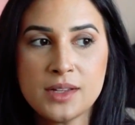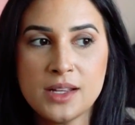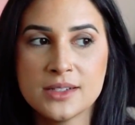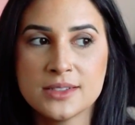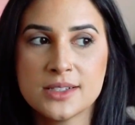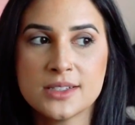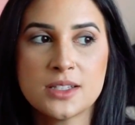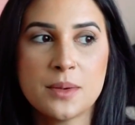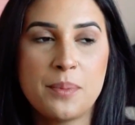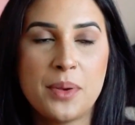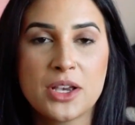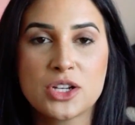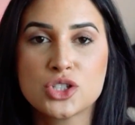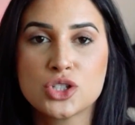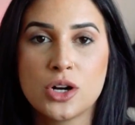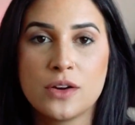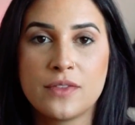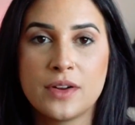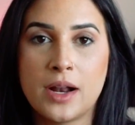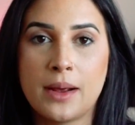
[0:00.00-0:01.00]
It's just a
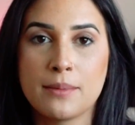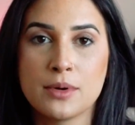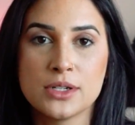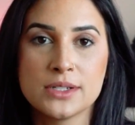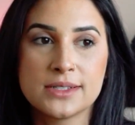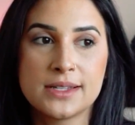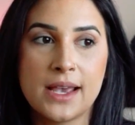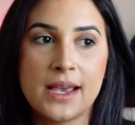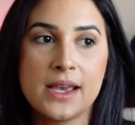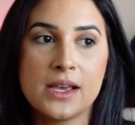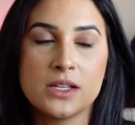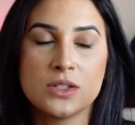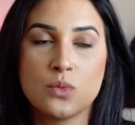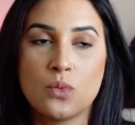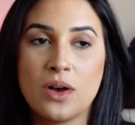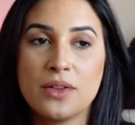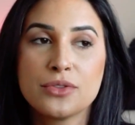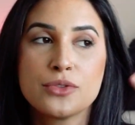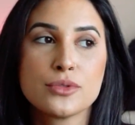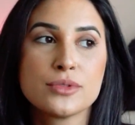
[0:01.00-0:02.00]
picture of a number, say
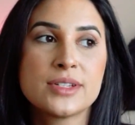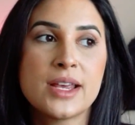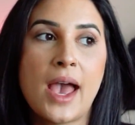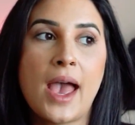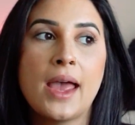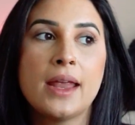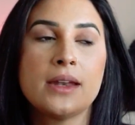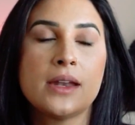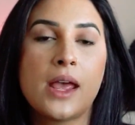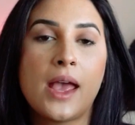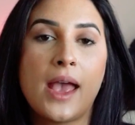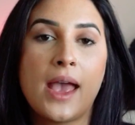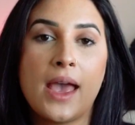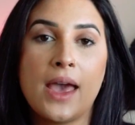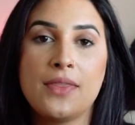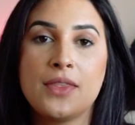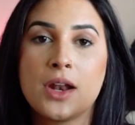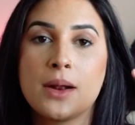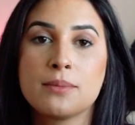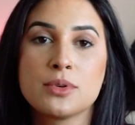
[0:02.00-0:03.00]
1 through 10
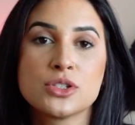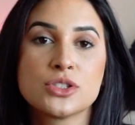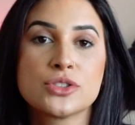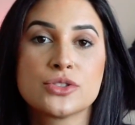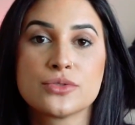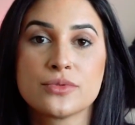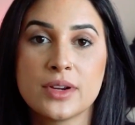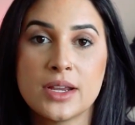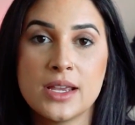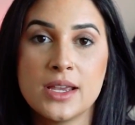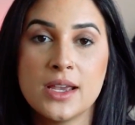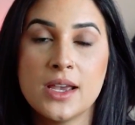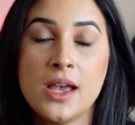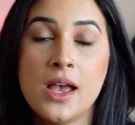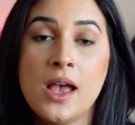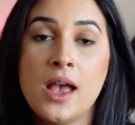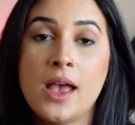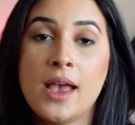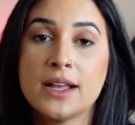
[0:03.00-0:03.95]
and the number's 3.